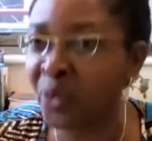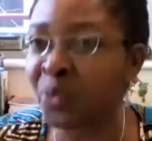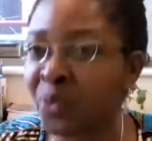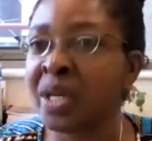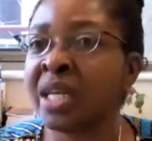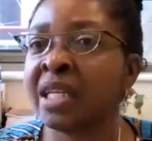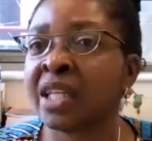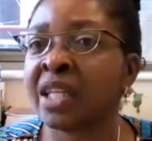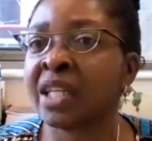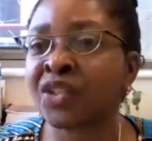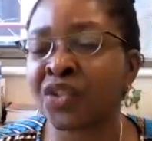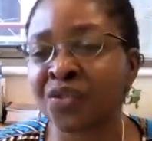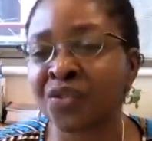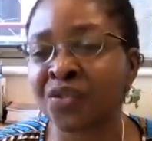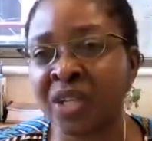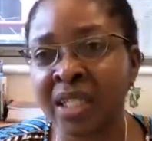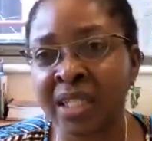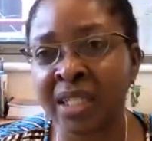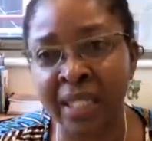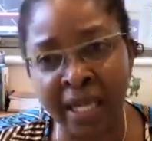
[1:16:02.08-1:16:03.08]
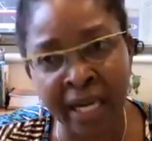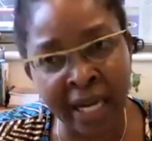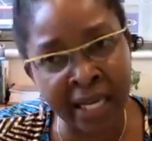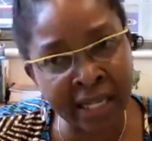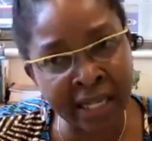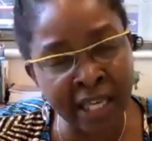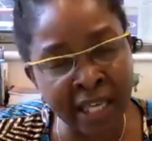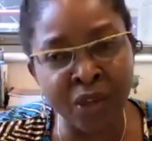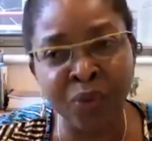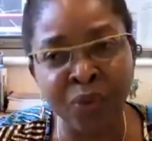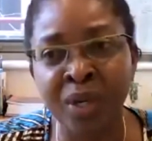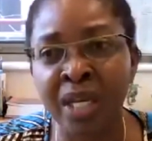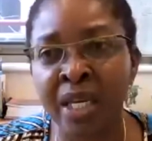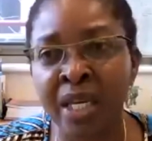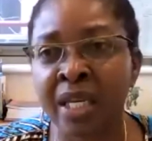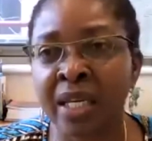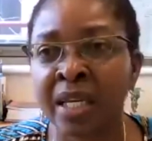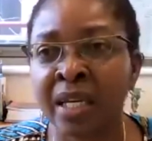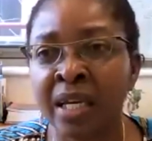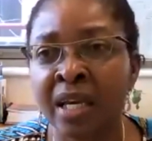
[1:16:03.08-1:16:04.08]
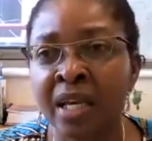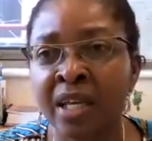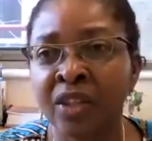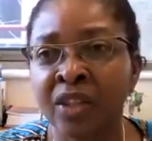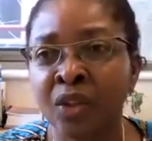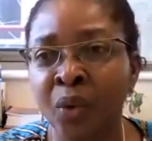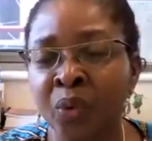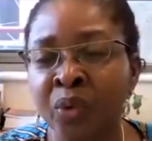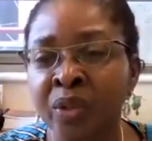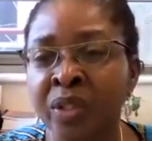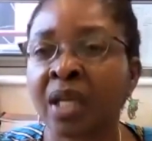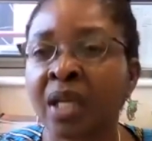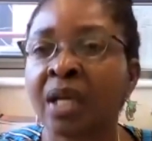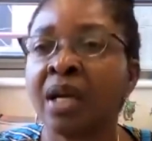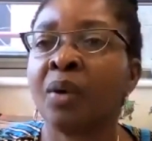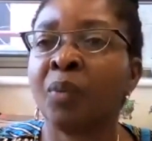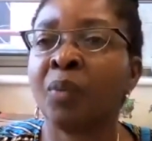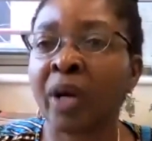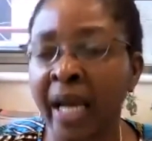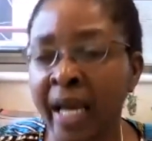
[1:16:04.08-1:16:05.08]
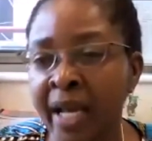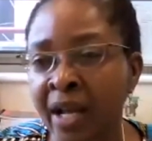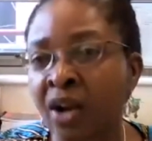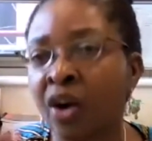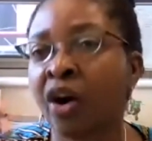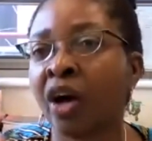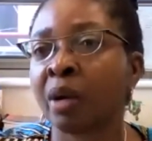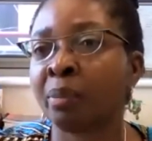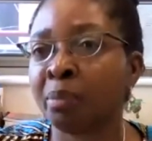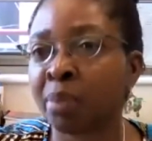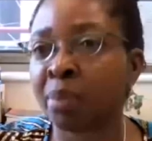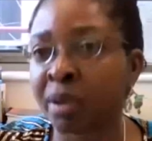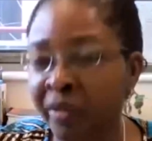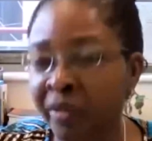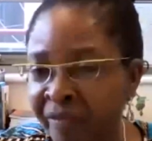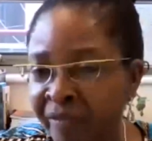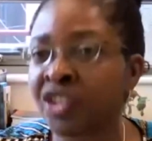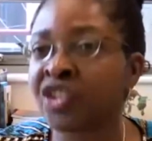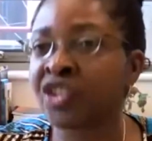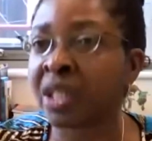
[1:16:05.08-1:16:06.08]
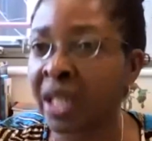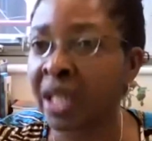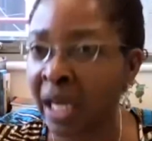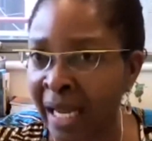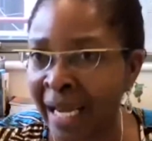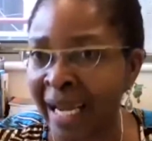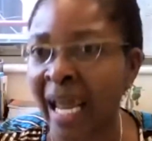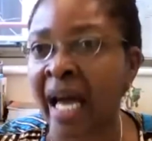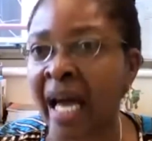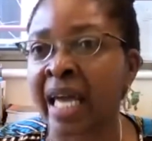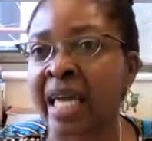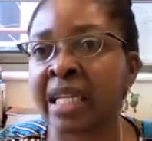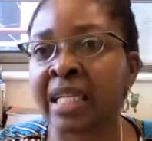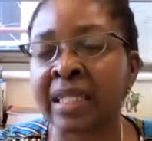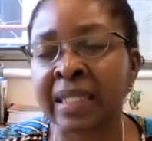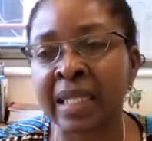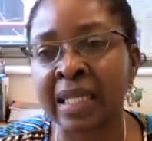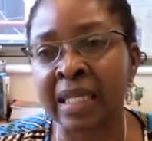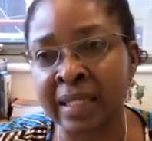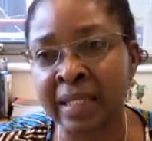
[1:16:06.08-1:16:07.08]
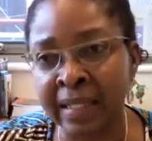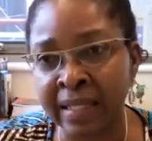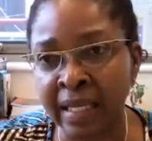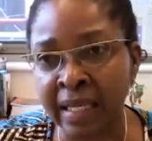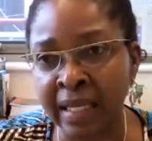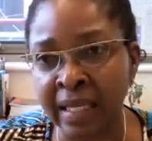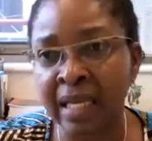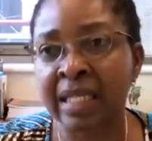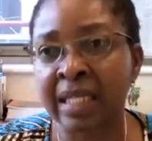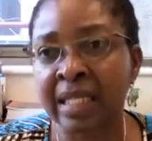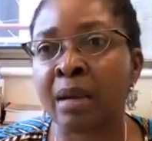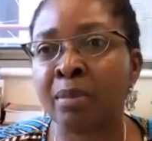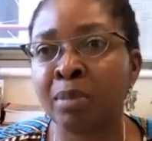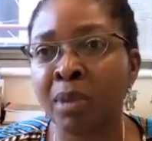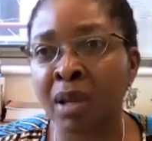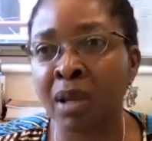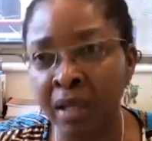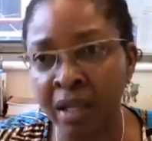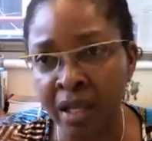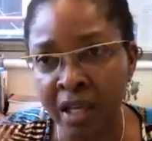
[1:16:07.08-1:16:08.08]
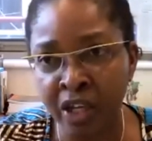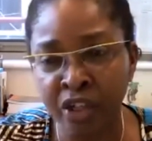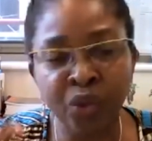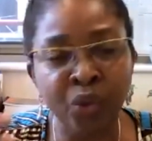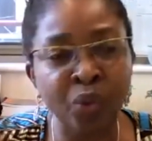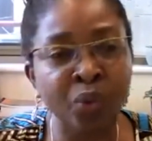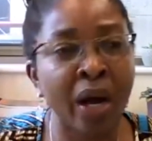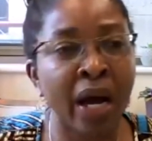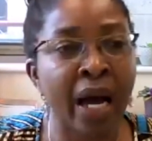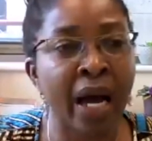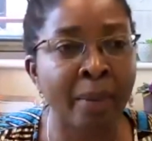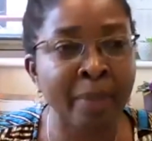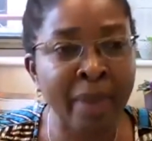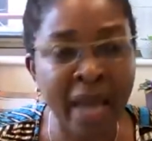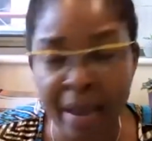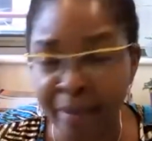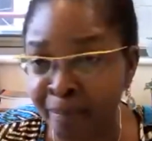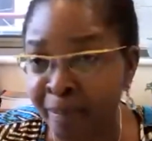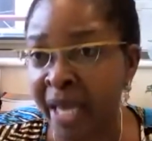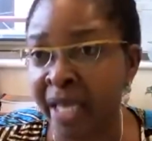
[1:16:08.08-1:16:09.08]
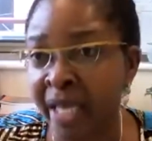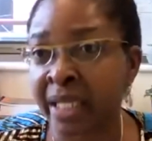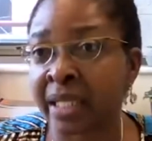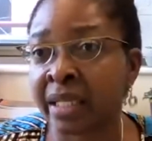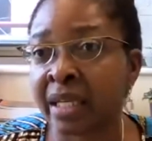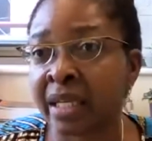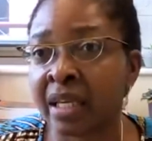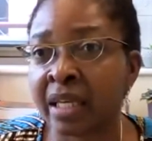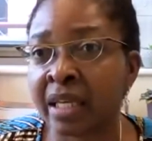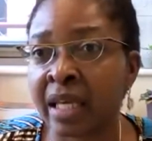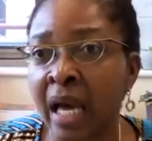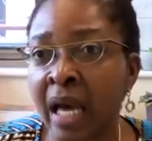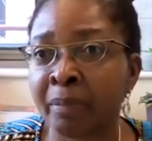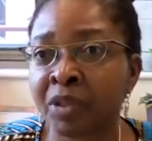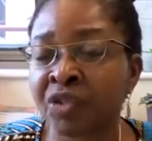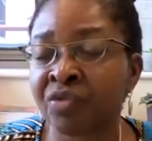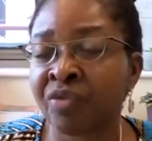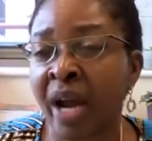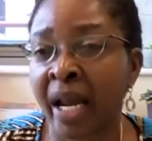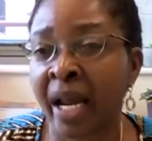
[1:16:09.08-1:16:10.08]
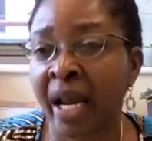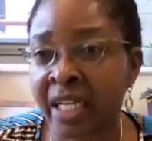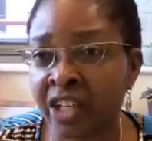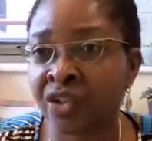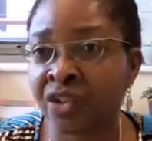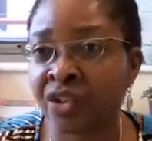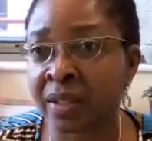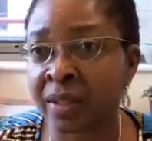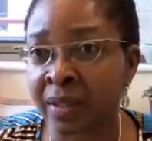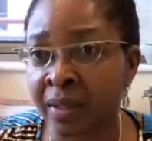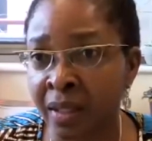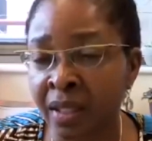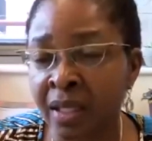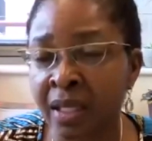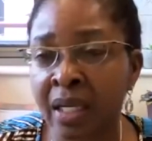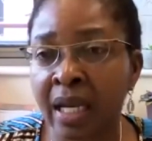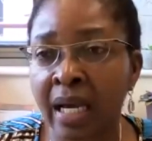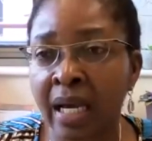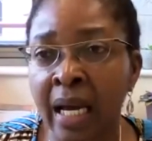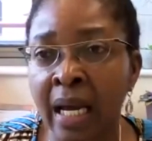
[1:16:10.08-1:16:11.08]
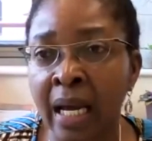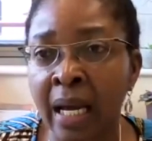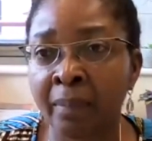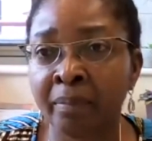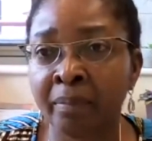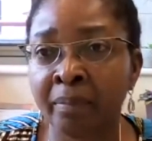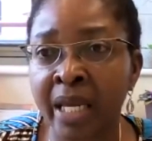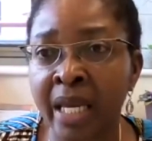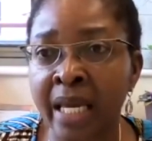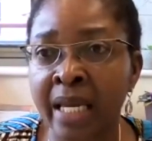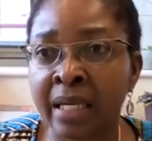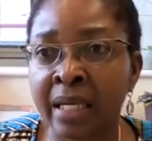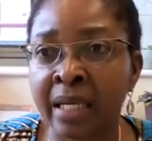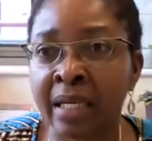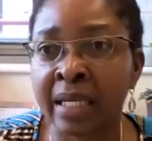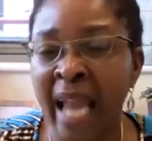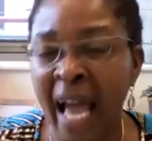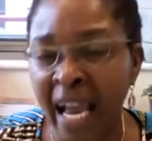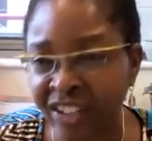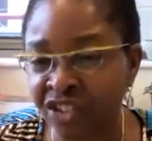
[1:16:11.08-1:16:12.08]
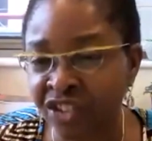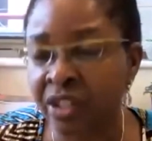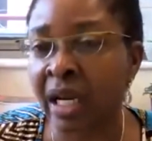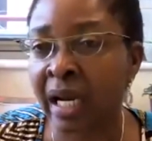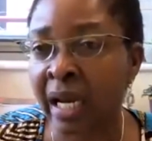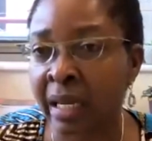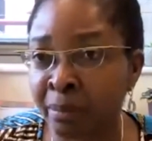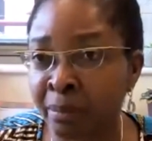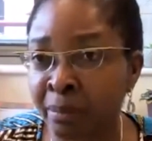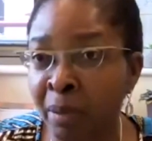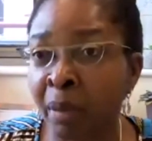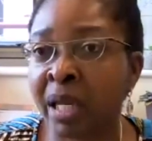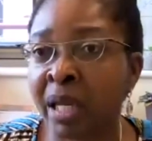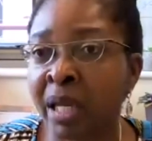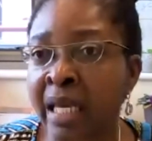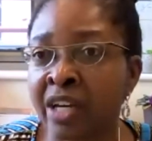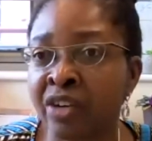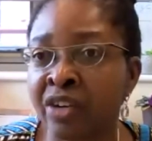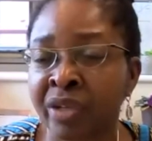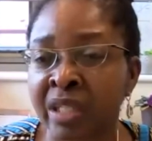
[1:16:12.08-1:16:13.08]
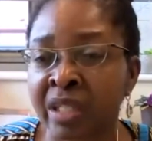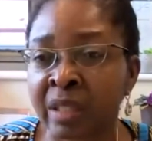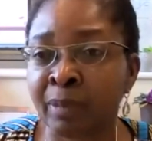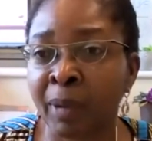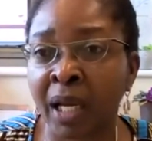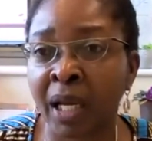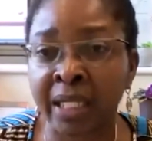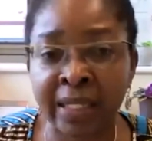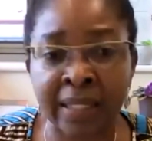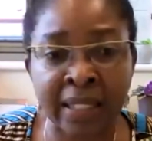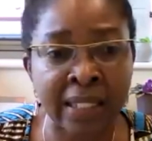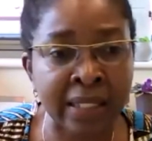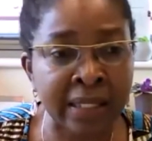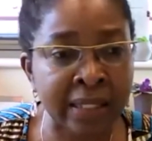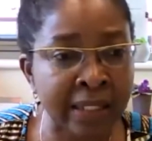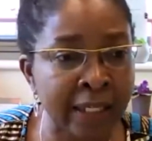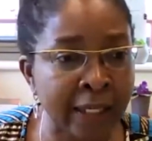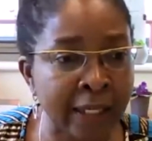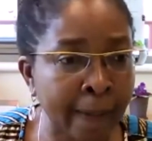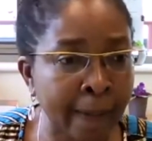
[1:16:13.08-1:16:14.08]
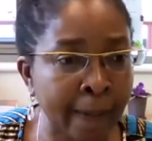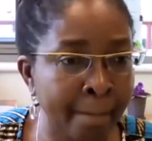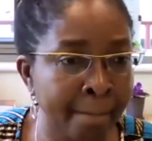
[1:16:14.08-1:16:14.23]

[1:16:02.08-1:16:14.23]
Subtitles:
you need the streets, and I think you need those, what I call provisional alliances table to embed strategies in national and public interest policies.